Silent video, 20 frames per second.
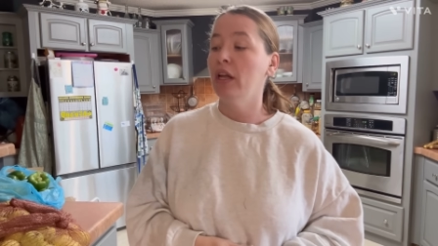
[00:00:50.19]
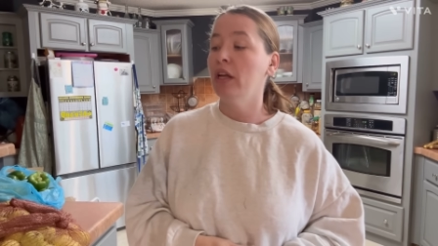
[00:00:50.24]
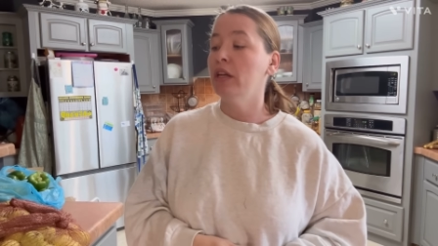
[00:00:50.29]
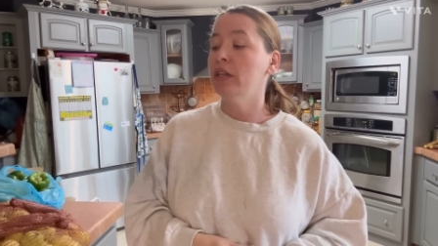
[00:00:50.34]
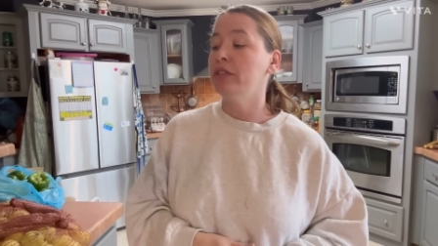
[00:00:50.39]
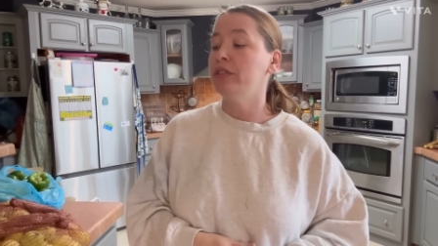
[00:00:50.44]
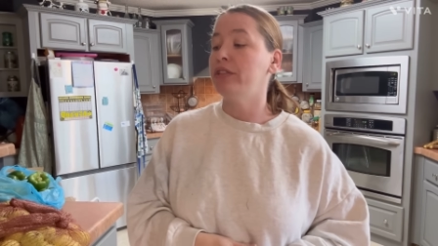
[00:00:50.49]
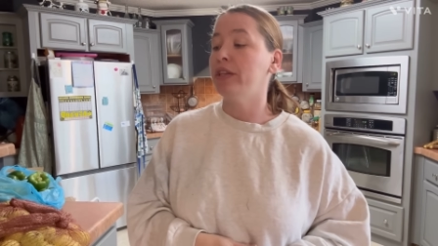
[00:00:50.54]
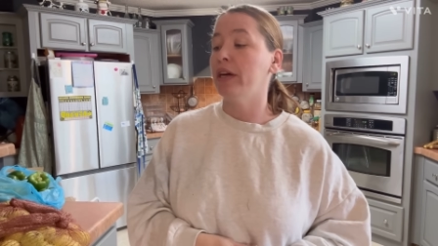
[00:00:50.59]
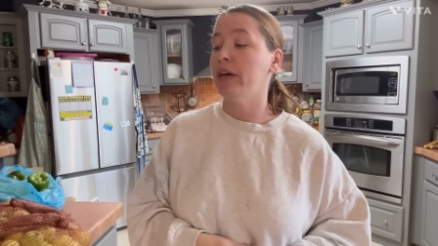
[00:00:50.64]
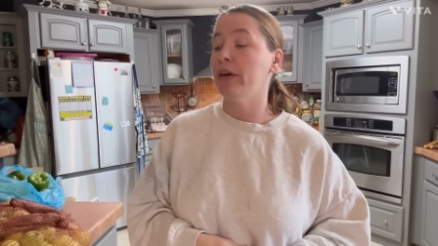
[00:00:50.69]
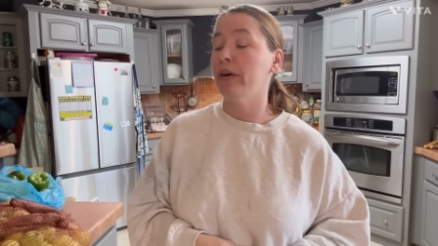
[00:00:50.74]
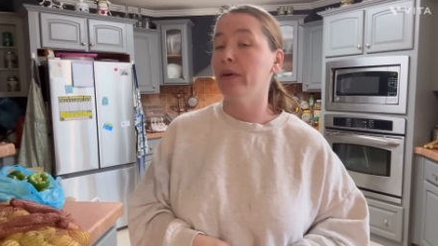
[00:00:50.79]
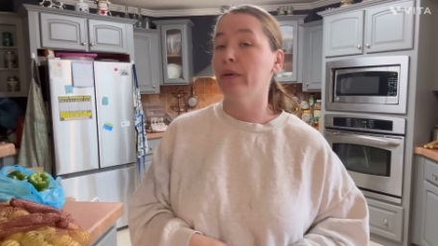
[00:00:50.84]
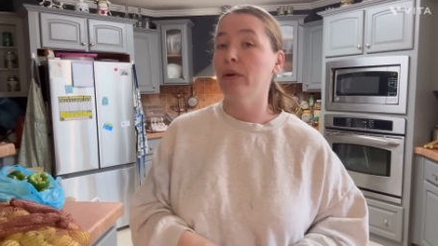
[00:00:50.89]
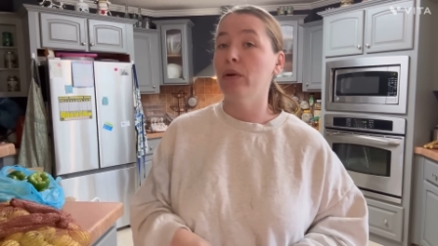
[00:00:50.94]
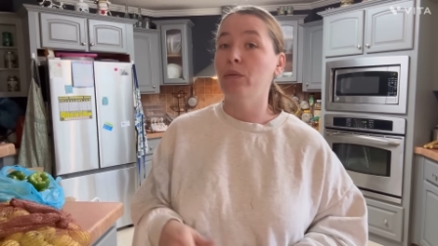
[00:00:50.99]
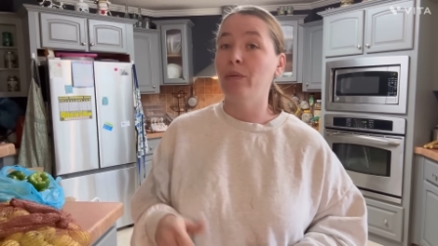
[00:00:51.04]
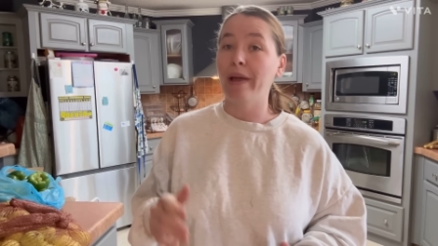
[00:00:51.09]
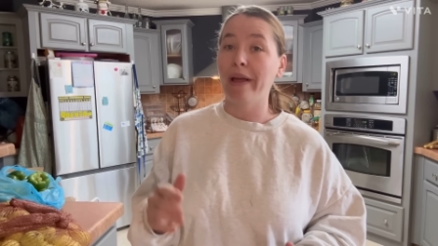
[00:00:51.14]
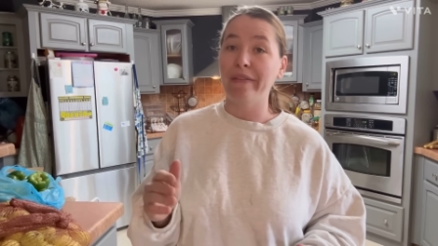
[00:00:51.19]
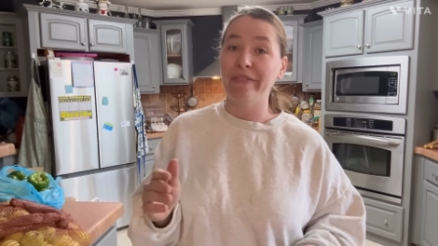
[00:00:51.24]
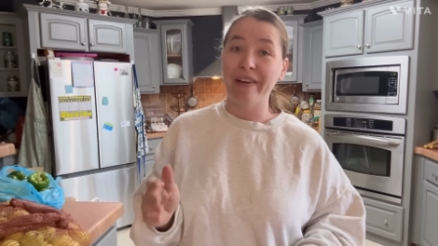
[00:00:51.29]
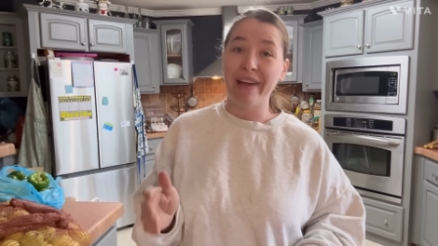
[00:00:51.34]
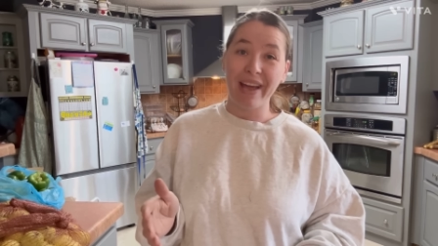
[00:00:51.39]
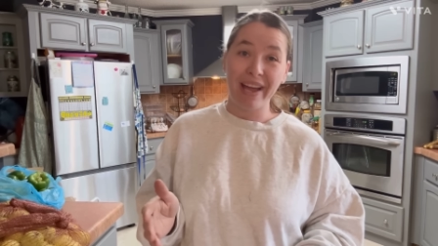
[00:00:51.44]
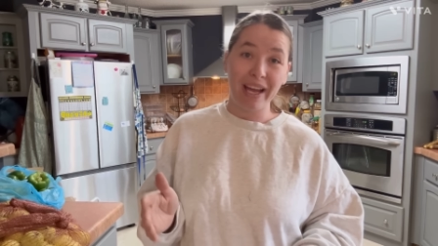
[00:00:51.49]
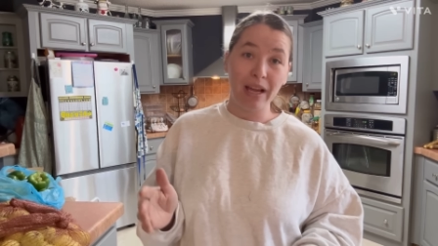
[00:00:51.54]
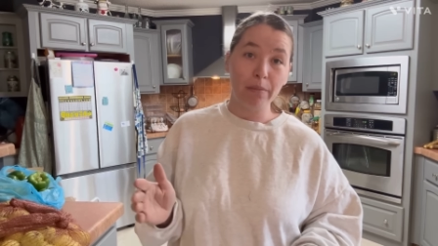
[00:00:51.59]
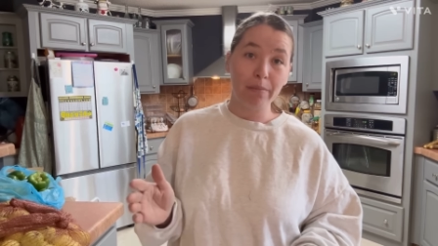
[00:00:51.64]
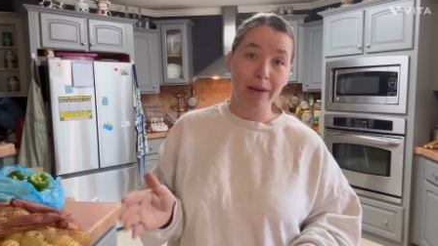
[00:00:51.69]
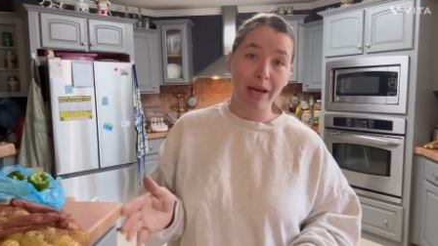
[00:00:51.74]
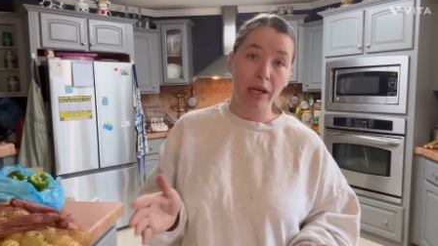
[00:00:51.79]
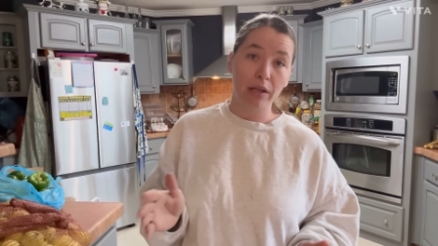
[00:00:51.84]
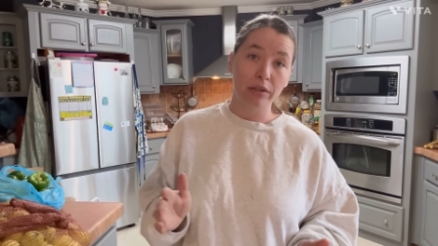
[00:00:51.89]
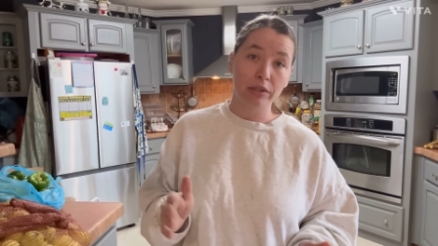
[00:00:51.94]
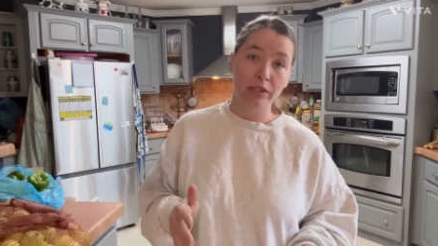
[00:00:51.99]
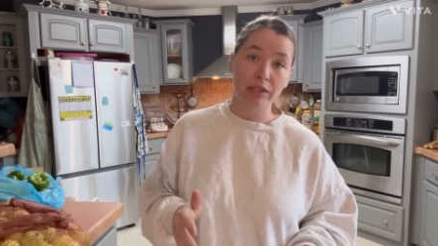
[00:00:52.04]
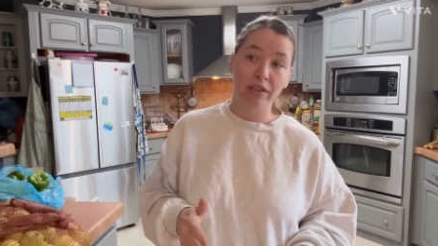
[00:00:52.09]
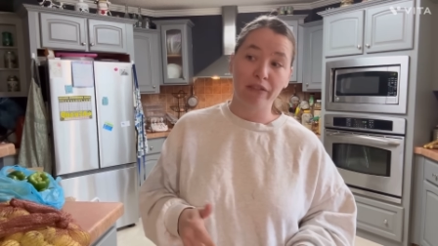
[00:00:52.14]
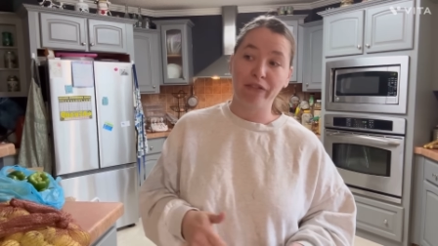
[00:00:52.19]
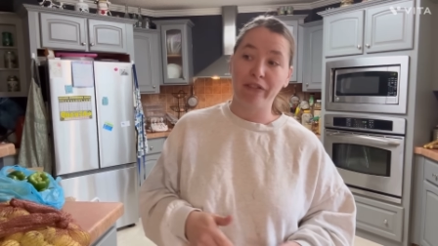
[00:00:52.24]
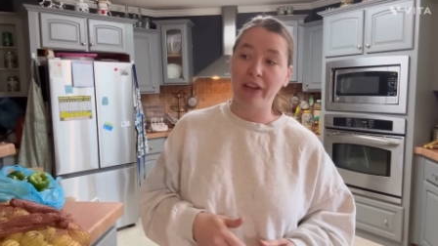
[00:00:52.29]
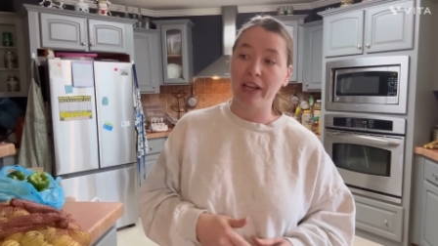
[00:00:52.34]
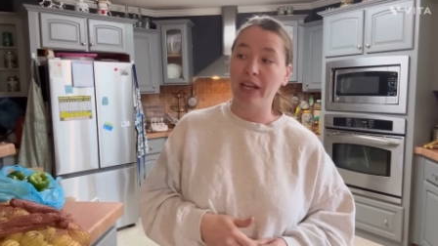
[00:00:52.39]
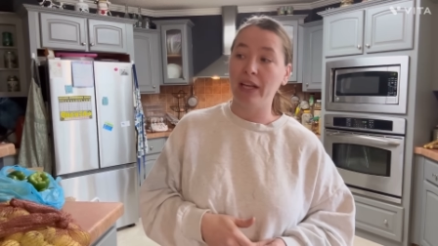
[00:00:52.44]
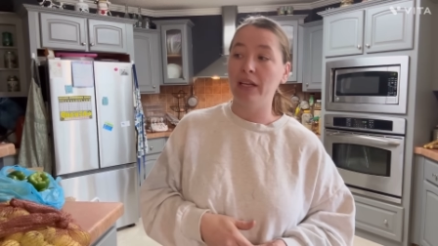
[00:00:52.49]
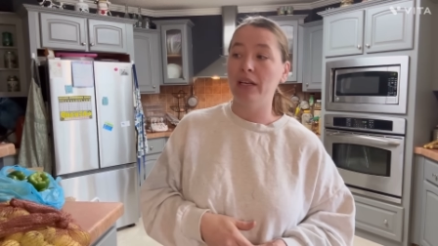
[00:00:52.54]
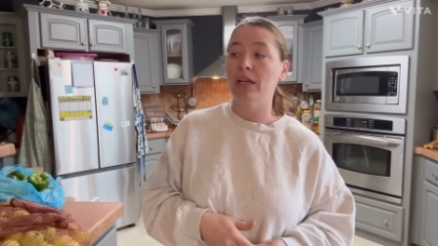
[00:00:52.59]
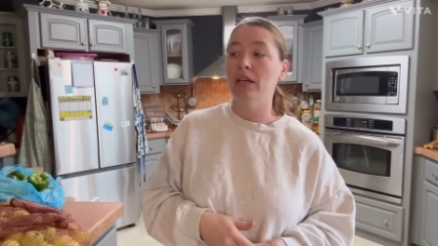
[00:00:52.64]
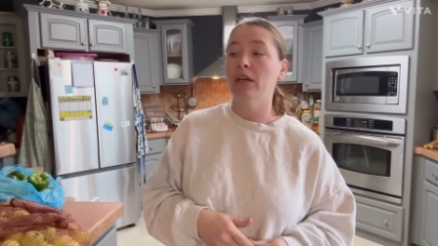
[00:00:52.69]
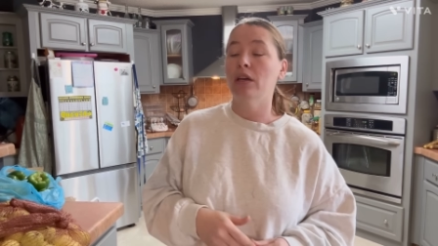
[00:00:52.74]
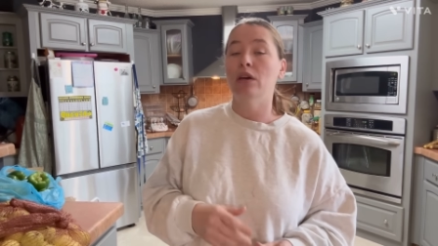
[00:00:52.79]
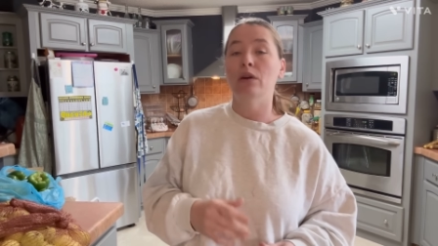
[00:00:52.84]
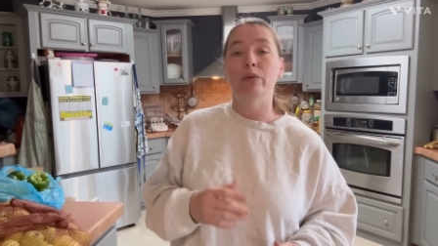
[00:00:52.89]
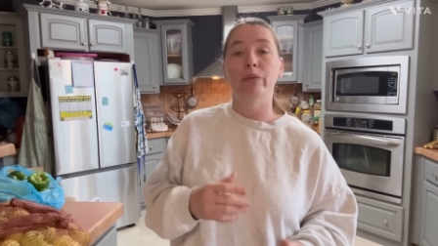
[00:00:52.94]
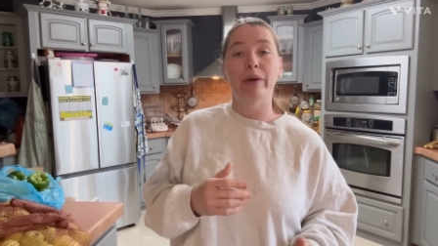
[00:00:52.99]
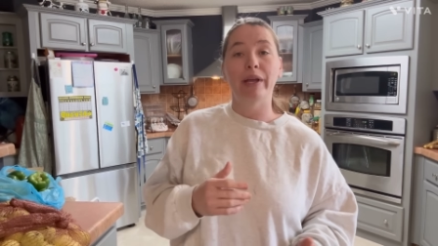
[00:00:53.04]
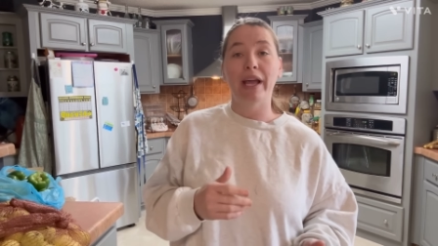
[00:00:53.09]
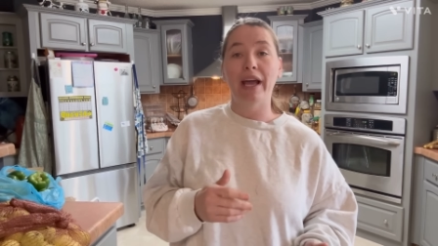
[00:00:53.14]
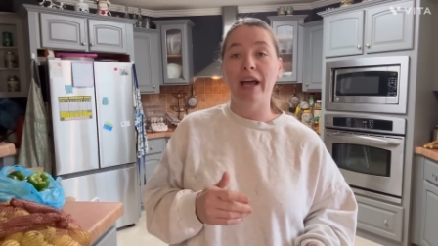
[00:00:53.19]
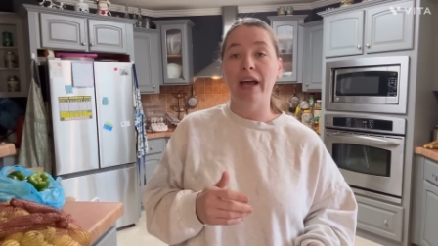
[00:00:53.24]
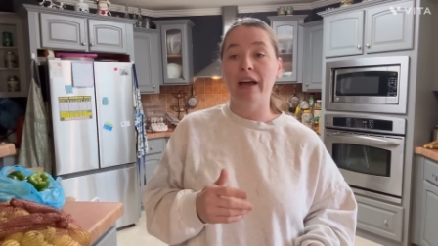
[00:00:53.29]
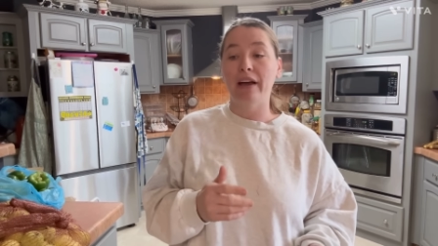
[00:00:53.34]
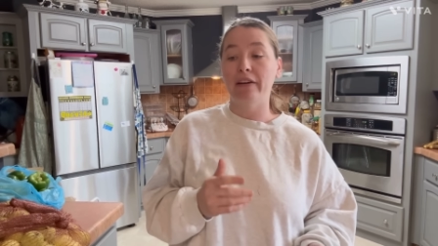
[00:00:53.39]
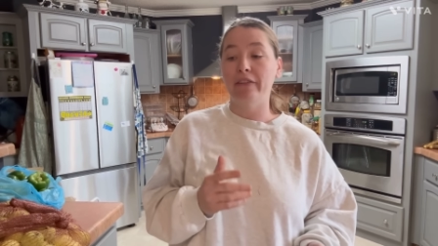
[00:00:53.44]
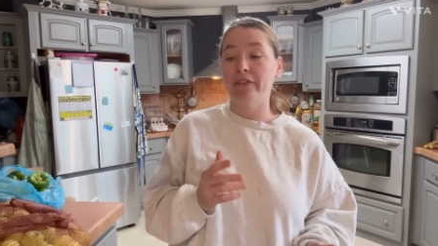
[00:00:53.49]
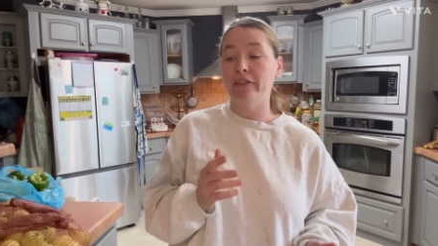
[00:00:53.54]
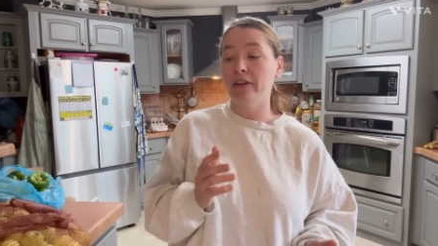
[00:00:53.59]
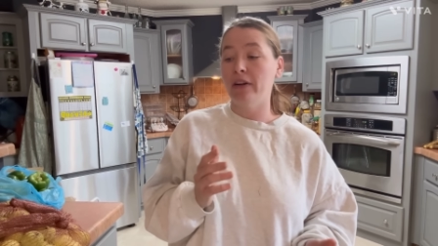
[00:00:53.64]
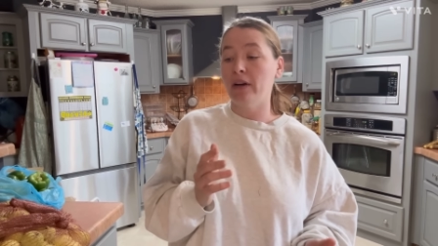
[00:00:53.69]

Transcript: So we have 8 mouths to feed. We have